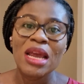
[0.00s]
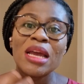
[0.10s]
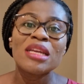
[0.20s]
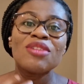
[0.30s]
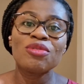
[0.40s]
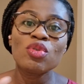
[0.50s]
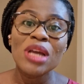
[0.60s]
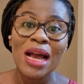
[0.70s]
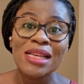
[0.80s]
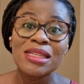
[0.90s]
The food
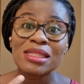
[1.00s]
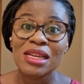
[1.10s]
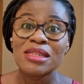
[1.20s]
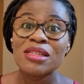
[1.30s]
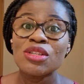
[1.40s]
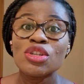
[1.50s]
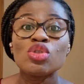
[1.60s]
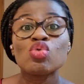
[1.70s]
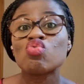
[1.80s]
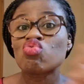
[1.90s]
has a tendency
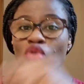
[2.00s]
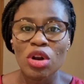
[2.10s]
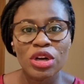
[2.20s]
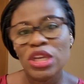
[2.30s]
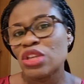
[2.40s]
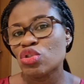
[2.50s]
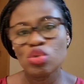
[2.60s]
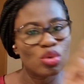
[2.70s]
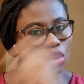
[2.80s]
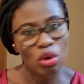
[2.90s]
to run into
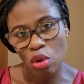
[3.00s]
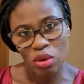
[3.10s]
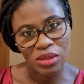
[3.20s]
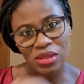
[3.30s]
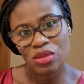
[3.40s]
the lungs,